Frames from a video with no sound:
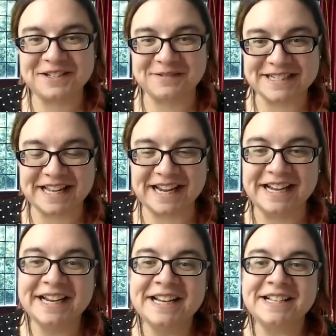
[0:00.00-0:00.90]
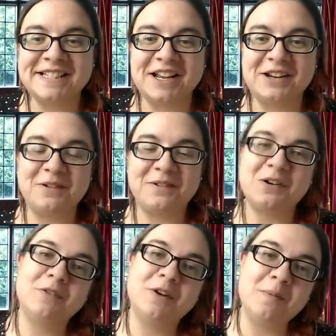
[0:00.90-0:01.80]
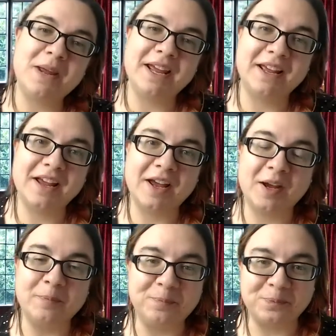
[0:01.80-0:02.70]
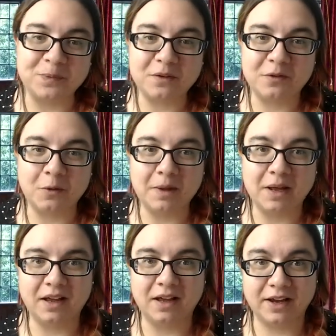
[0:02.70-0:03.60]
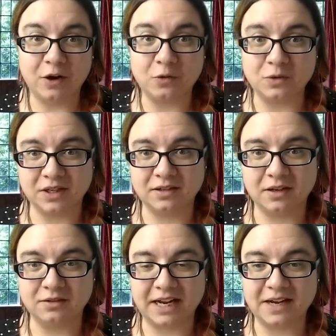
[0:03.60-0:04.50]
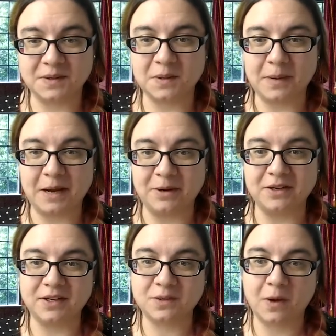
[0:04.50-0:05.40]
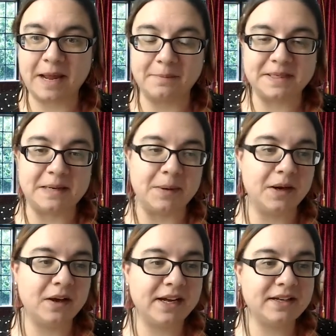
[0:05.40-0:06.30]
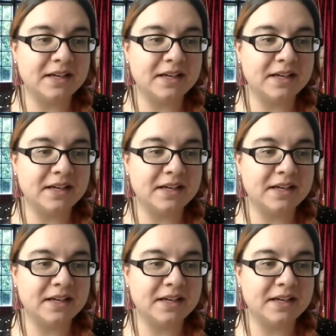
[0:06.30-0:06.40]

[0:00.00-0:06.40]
shall we say. So we've got a room here from an older house with a bay window. It's quite empty behind.